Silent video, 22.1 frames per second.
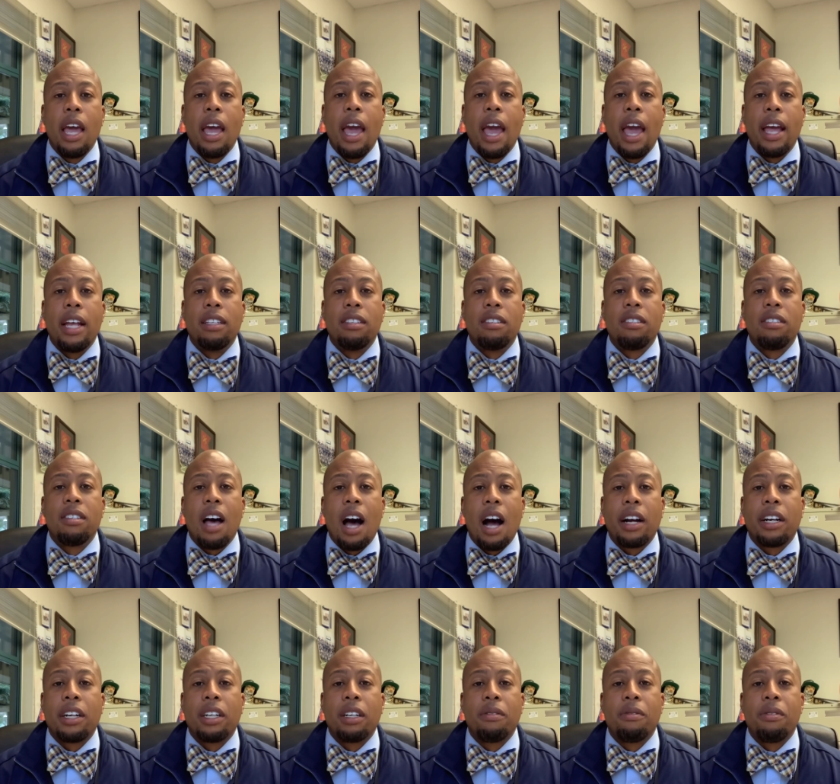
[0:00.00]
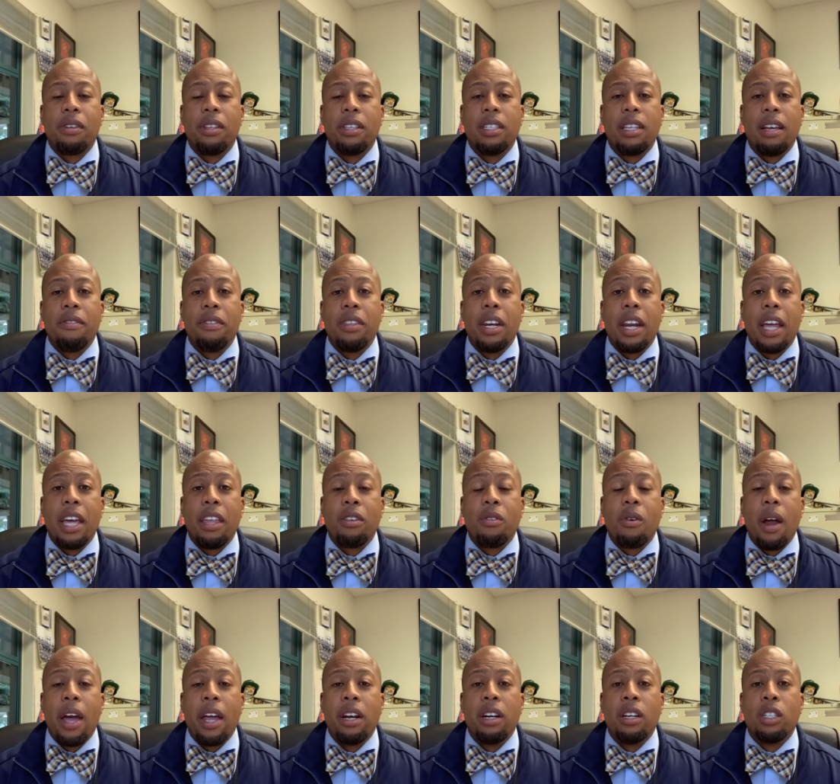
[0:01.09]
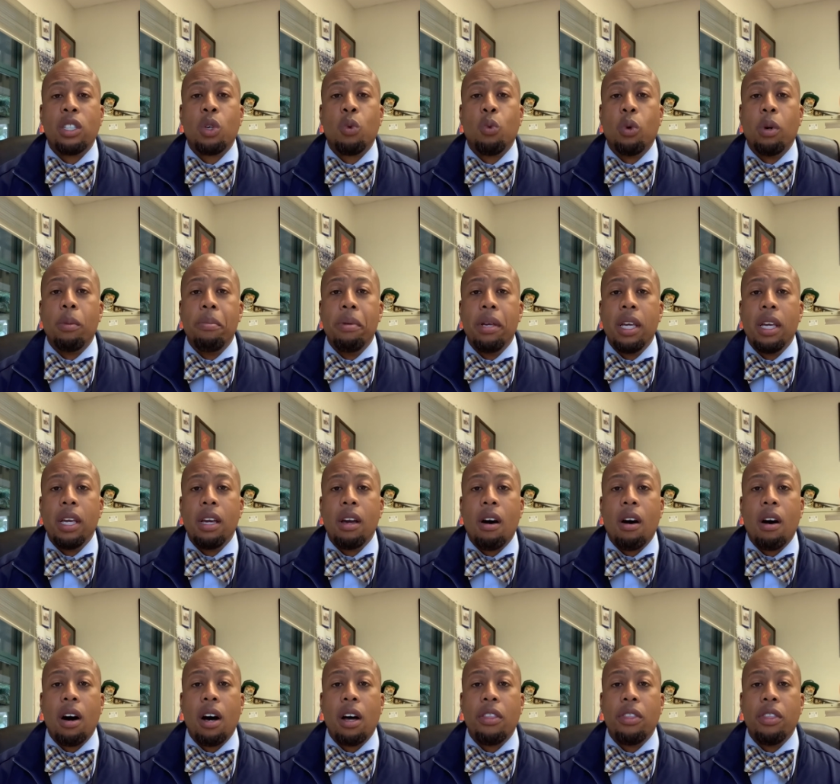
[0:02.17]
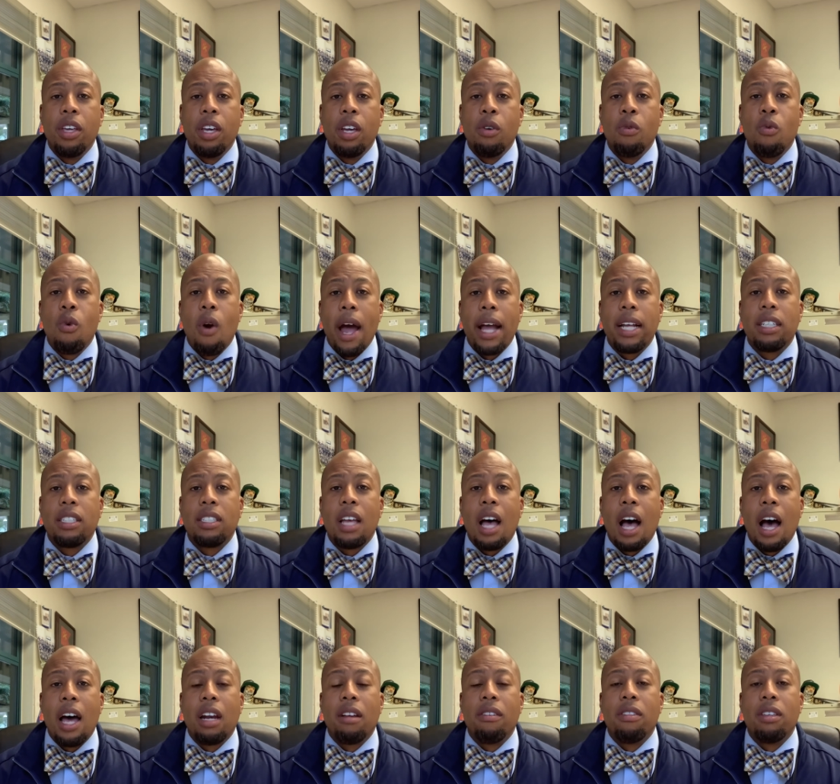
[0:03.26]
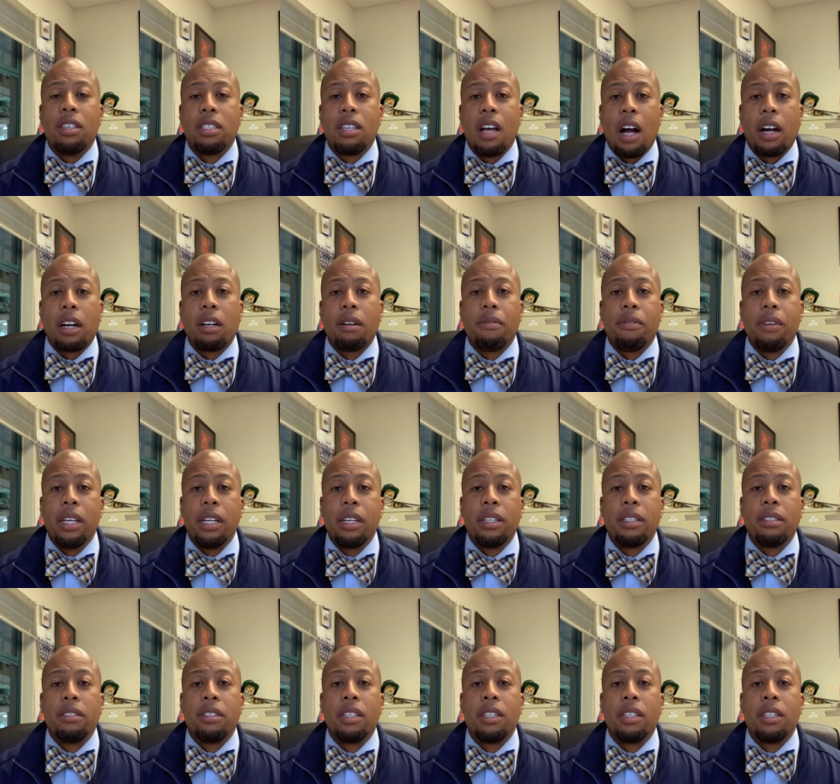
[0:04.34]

and soccer for the seventh and eighth graders will be on the right side of the soccer field.